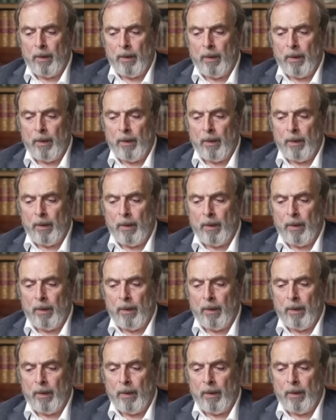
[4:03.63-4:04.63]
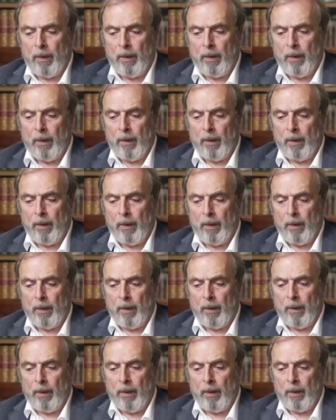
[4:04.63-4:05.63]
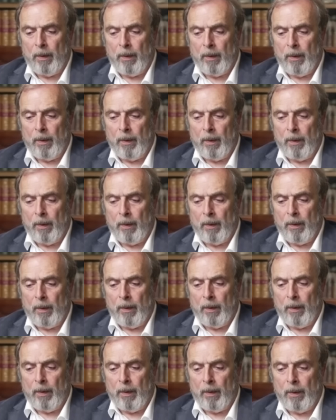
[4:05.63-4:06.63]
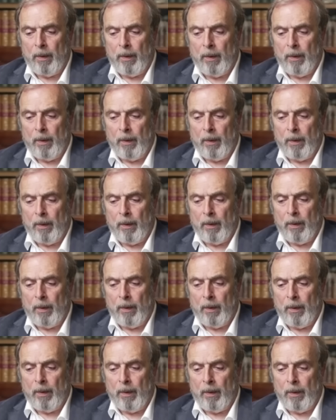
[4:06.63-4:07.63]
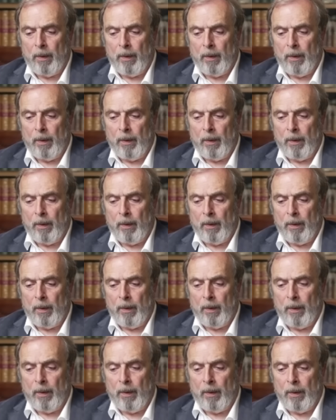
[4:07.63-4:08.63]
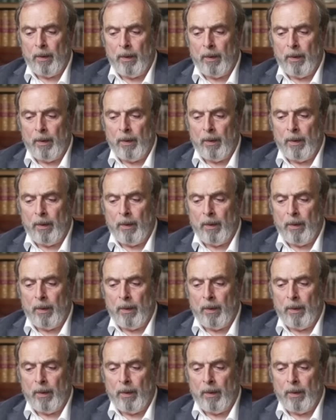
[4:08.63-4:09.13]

No words are spoken by the person on screen.